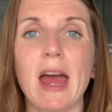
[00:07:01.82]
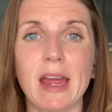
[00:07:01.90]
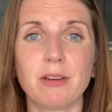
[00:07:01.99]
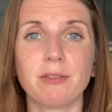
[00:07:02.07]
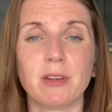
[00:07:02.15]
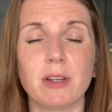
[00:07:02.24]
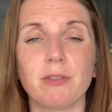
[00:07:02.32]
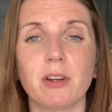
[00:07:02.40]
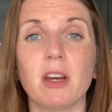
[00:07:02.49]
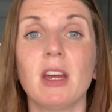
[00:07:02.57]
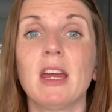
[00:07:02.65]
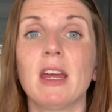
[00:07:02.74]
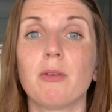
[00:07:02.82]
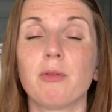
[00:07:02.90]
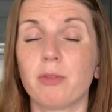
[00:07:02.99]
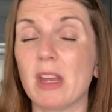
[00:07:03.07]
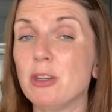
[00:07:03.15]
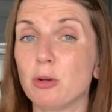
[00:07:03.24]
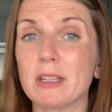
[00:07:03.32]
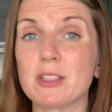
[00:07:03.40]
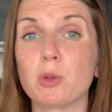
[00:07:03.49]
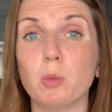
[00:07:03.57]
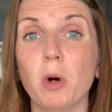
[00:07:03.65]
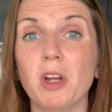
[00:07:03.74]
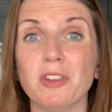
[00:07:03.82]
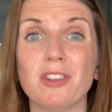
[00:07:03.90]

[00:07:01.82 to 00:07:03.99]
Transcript: hay fever in your little one